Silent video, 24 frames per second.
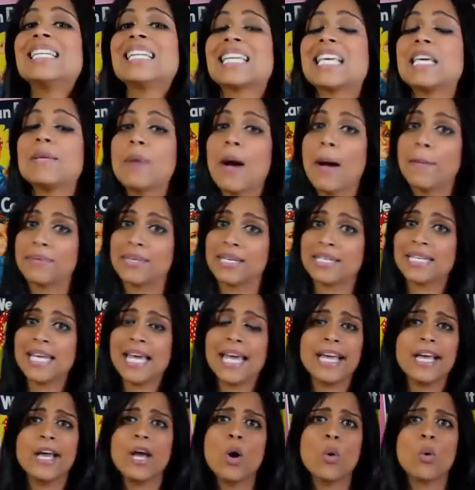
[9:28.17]
To keep up to
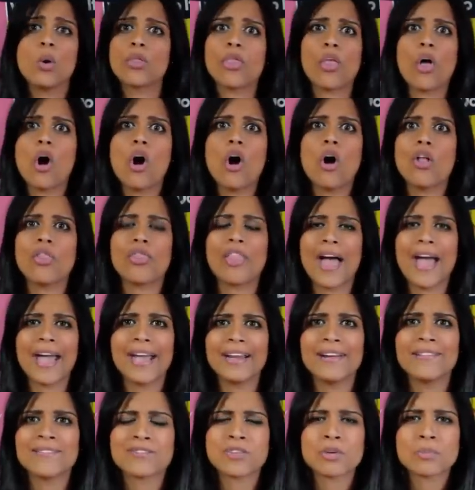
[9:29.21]
date with all
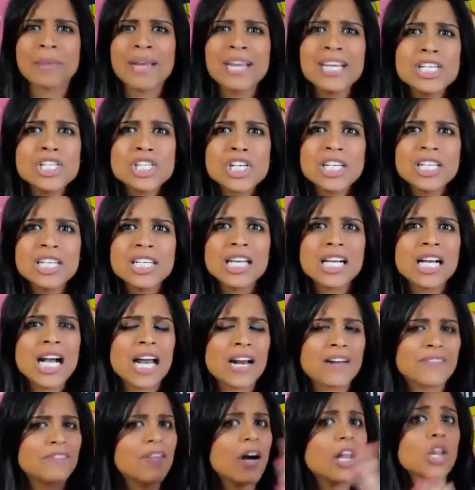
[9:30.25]
that information, you
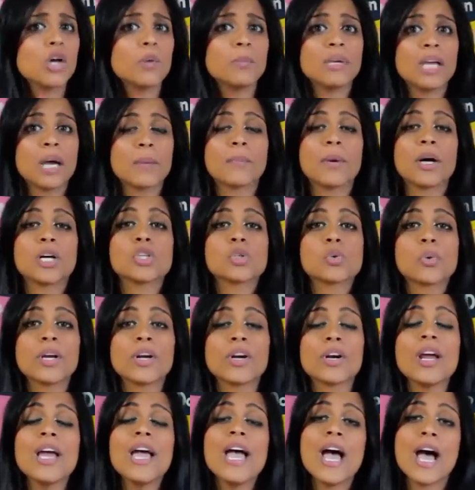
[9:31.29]
gotta follow me up on
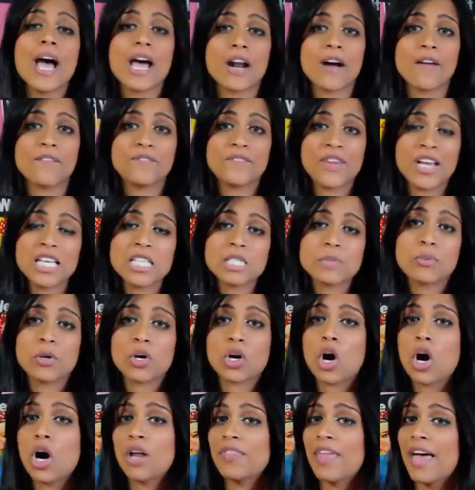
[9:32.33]
Twitter and on
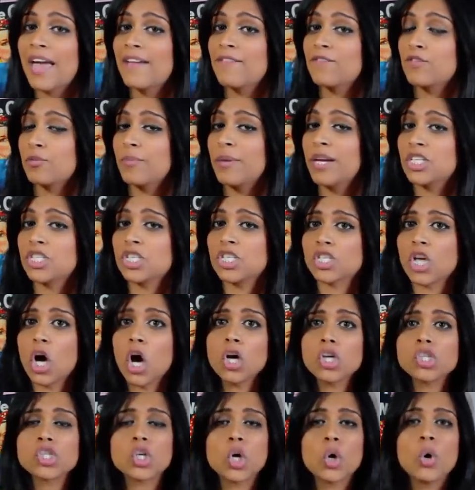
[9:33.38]
Facebook. All that information is
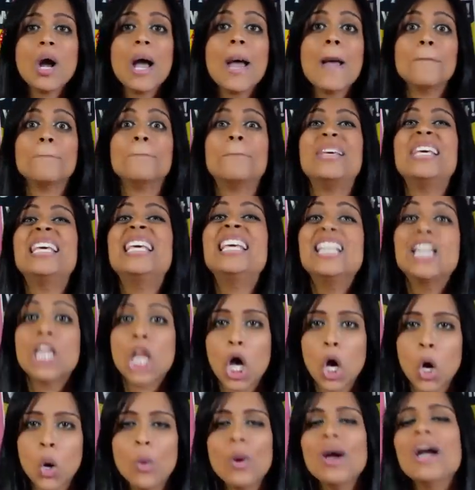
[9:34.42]
also
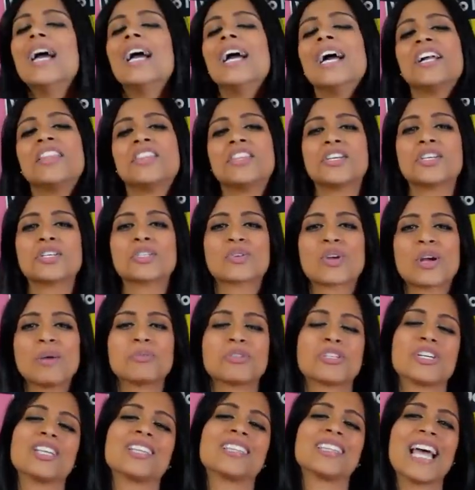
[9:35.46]
below in the
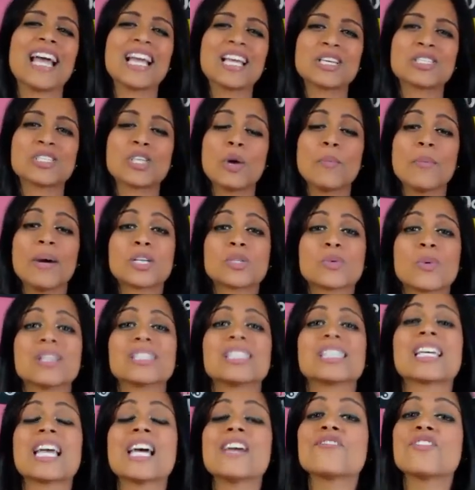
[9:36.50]
description. Thank you so much
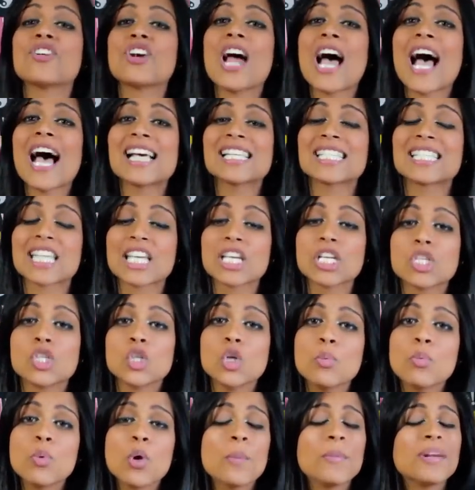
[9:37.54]
once again for asking
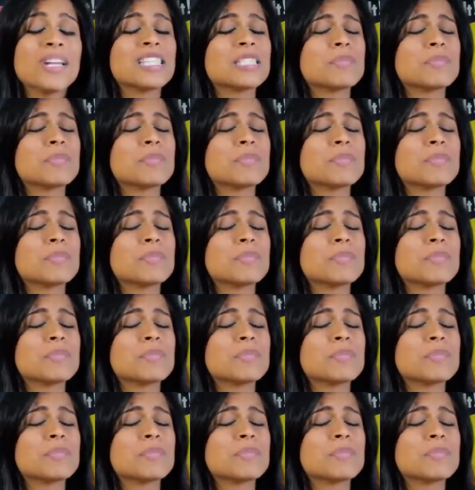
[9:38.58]
Superwoman.